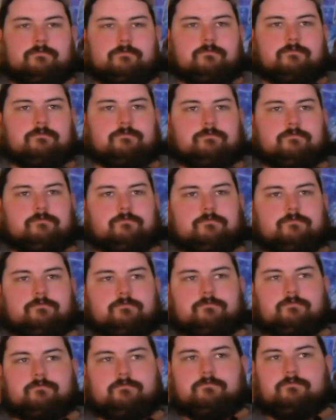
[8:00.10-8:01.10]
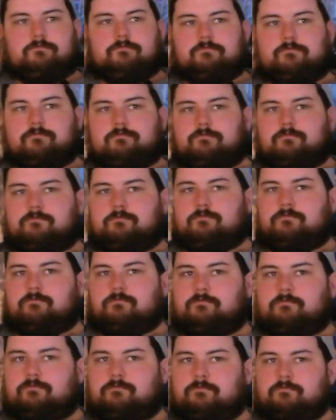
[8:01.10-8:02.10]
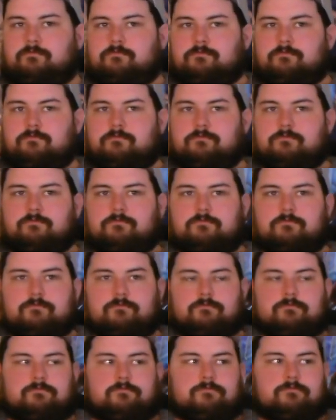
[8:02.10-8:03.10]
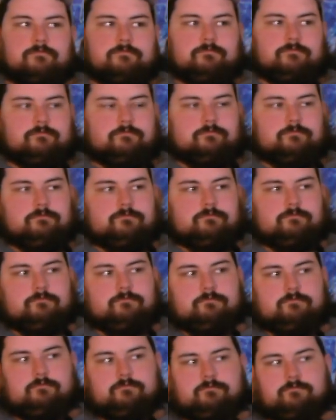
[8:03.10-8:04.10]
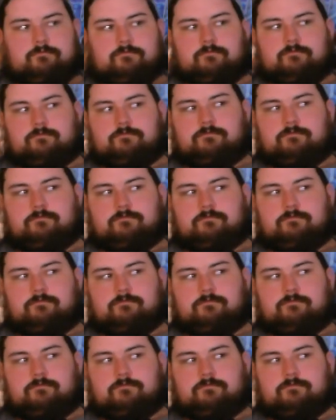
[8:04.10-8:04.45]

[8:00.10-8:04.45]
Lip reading: (not speaking)